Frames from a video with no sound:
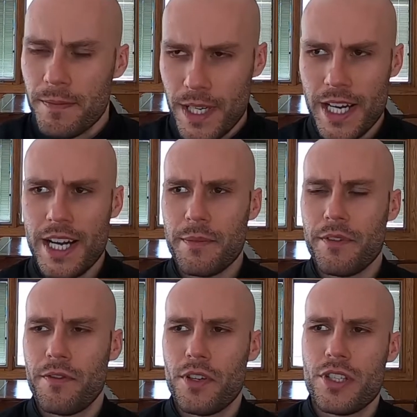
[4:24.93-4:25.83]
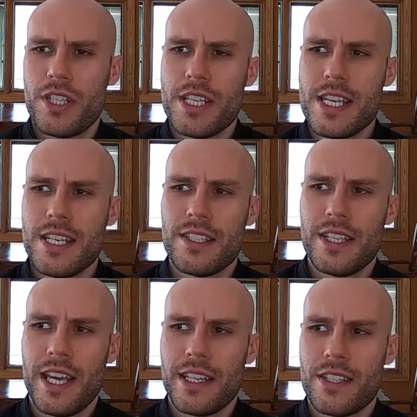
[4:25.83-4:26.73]
The first thing is
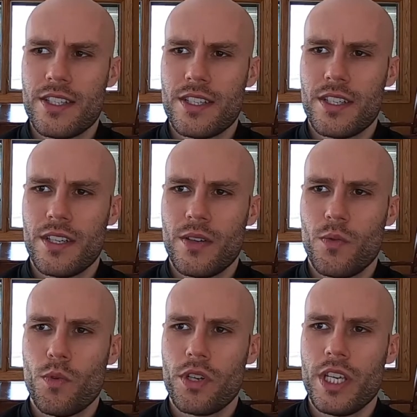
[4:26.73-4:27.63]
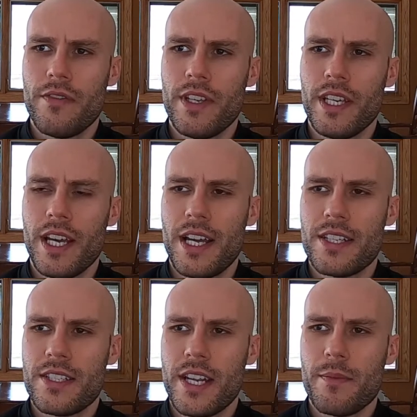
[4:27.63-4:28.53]
that we're giving a
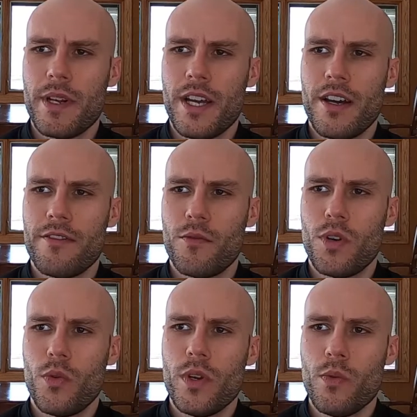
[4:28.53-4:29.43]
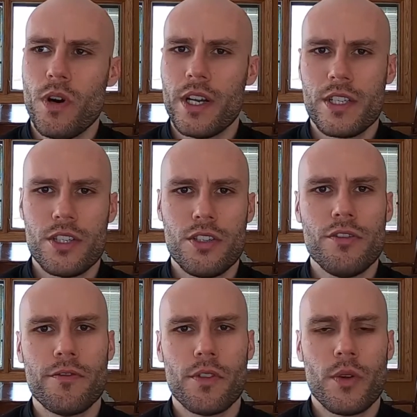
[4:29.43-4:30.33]
sentiment of what we want to
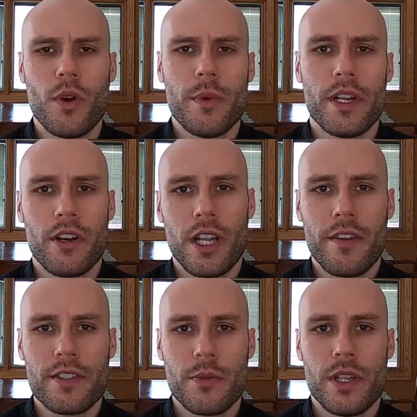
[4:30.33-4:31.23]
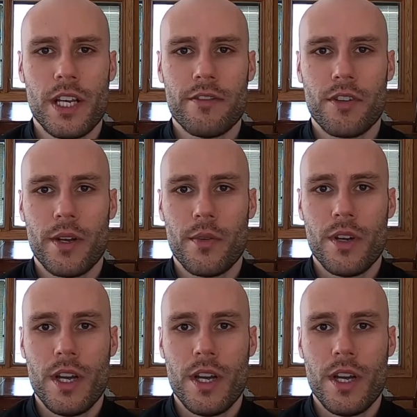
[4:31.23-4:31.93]
do for the women in our lives that we love, right?